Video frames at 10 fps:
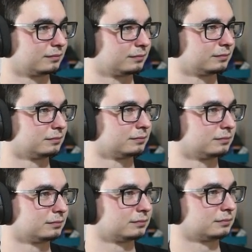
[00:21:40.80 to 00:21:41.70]

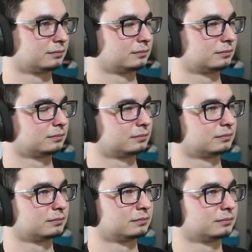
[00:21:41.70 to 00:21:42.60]

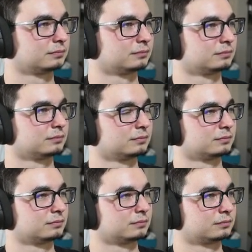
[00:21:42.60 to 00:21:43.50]

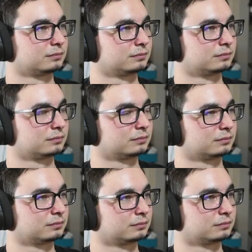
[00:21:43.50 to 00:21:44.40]

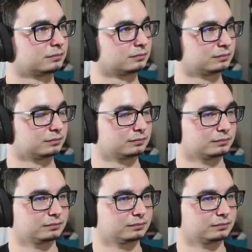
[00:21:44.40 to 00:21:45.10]
This person isn't speaking.